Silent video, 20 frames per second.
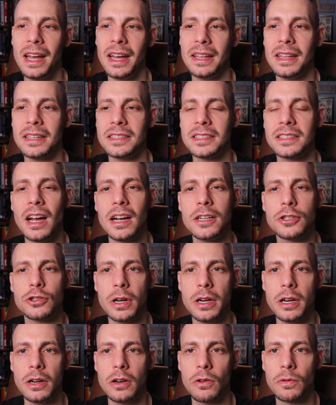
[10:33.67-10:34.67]
and that's
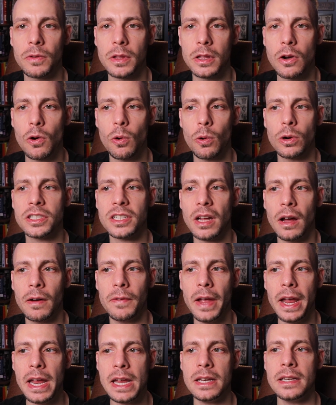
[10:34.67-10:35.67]
titrated over the course of
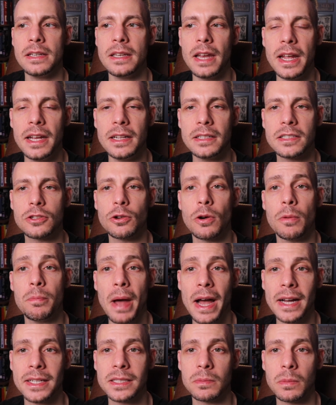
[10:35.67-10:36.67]
eight days to a
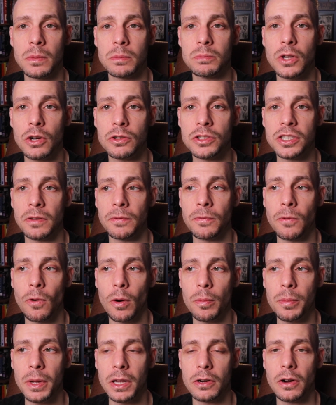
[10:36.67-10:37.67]
maximum dose of
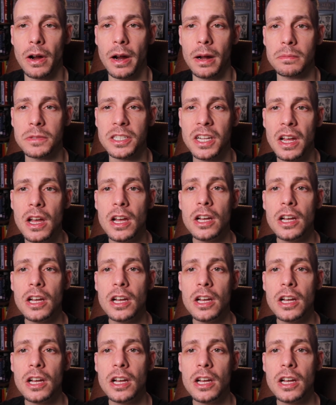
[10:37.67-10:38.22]
four milligrams.